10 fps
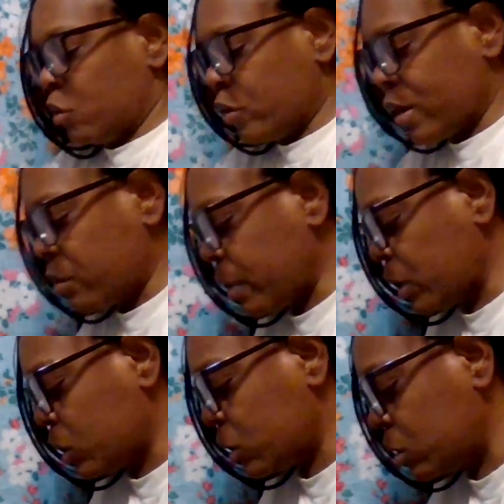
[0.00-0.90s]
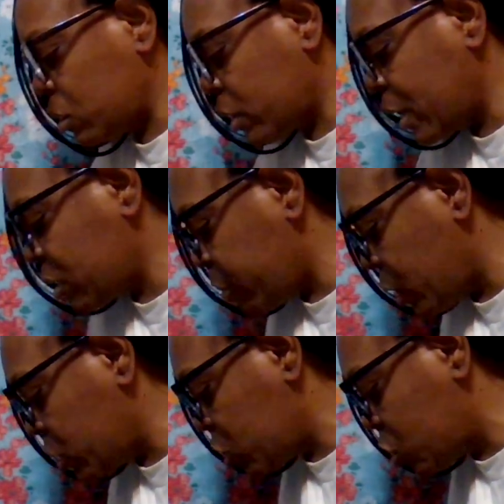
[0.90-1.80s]
Trying to make not to
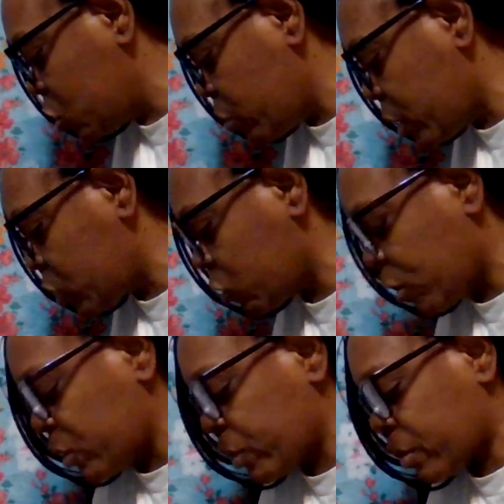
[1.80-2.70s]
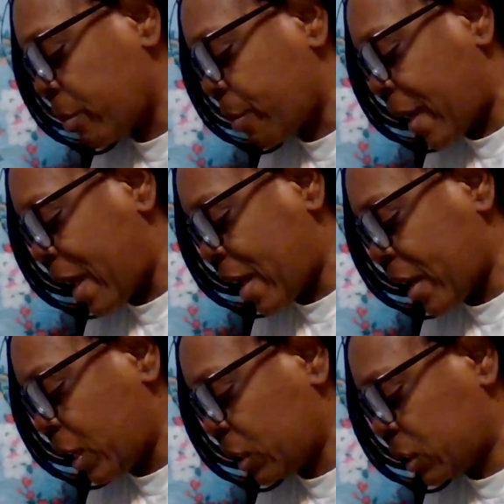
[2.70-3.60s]
make too much noise with the
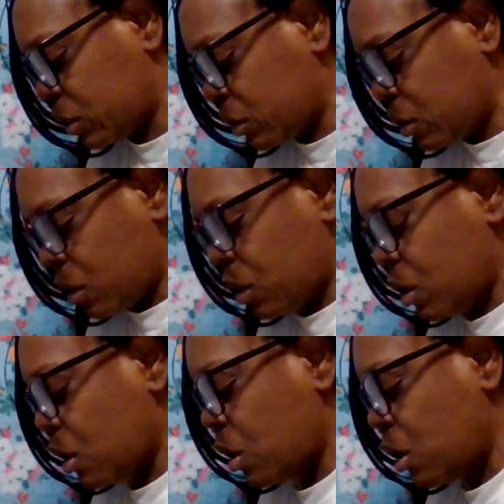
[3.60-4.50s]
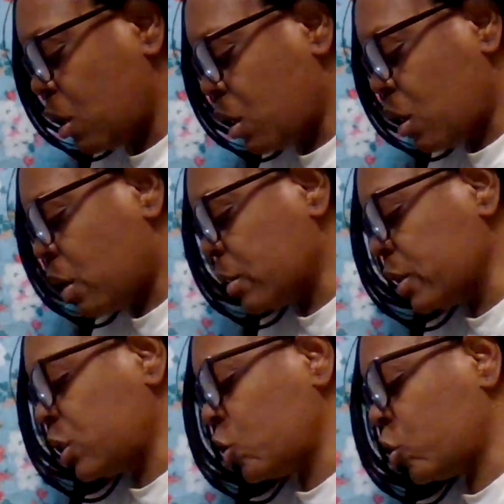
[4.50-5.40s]
bags.
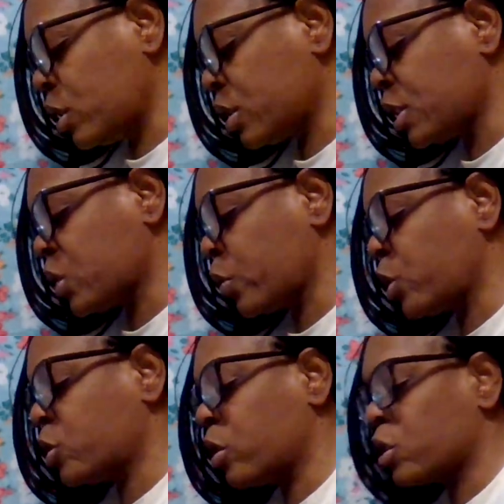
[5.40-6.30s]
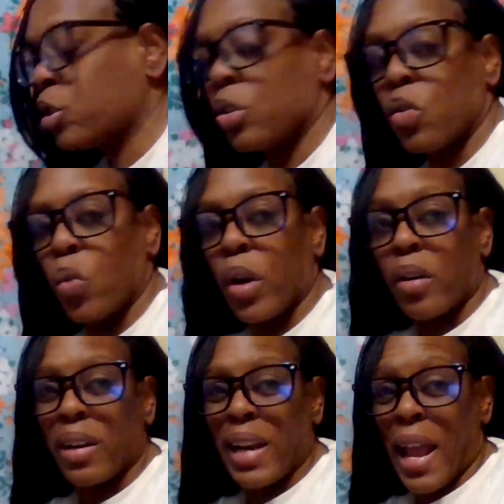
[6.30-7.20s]
This is just a sweatshirt to wear
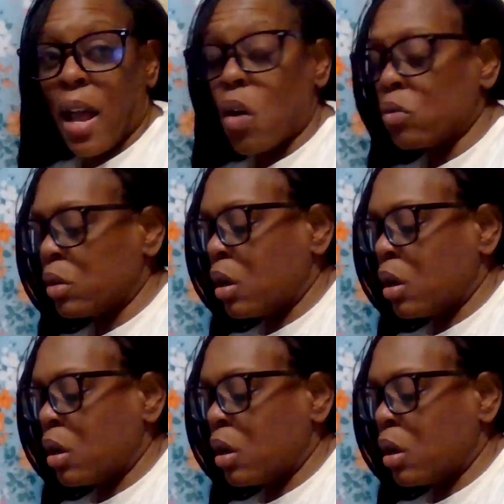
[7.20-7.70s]
now.